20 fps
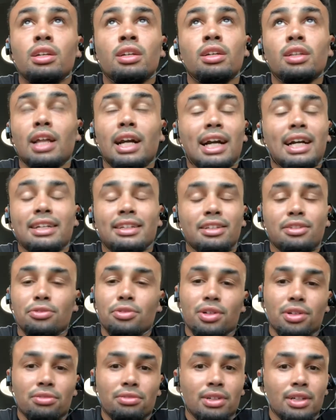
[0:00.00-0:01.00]
It's like I didn't
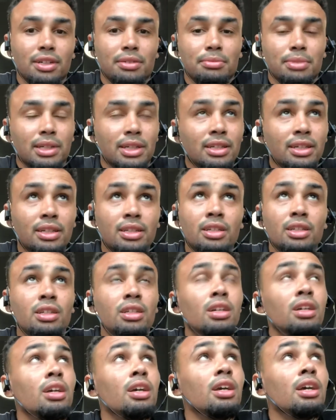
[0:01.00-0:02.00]
want to run, but
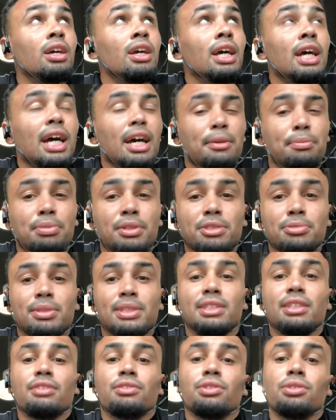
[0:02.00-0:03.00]
I had to push
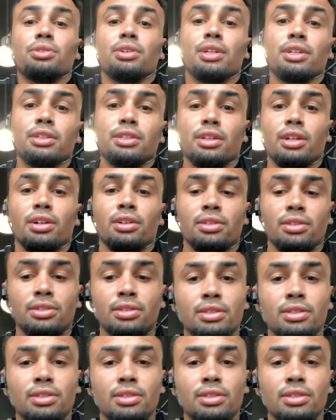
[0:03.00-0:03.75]
myself through it, you know?